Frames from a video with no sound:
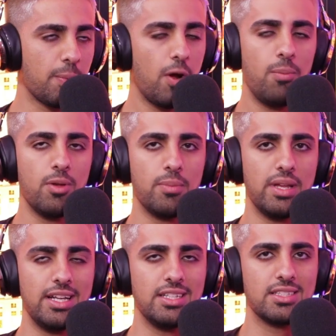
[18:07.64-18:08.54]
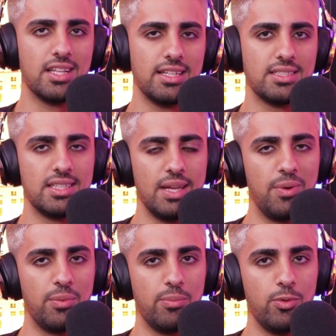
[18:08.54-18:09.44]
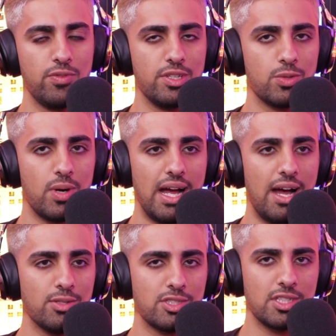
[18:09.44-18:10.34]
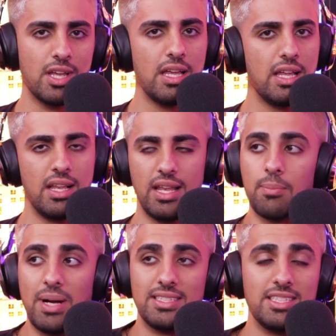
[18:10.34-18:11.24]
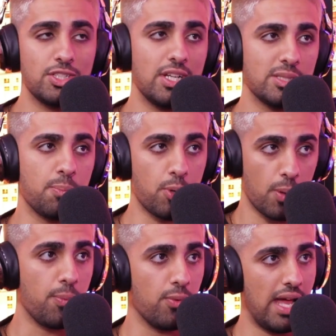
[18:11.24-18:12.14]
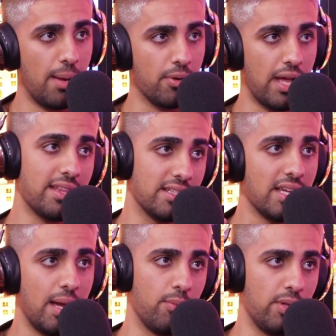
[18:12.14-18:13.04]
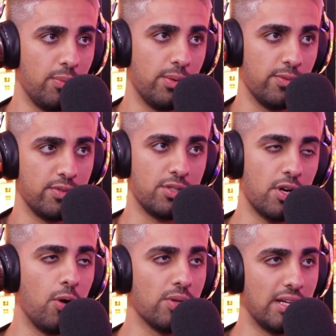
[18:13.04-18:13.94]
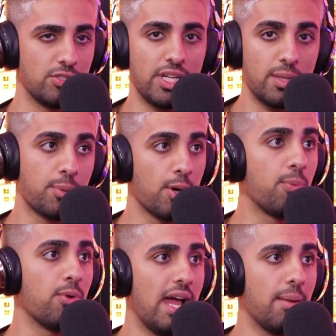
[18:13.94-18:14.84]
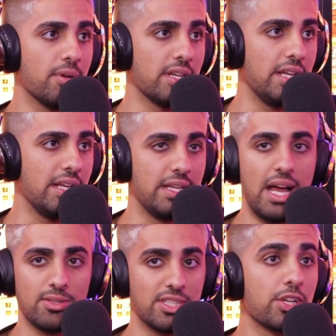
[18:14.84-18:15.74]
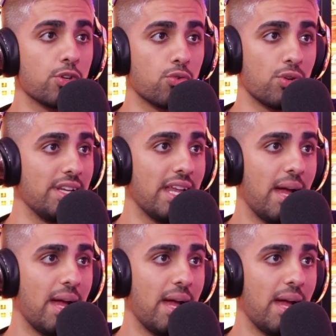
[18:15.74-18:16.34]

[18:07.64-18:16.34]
problem is, let's say when we moved into our house, like my sister has a purple Lamborghini. At the time when we moved into our old house, she had a purple Lamborghini. Now it's like a green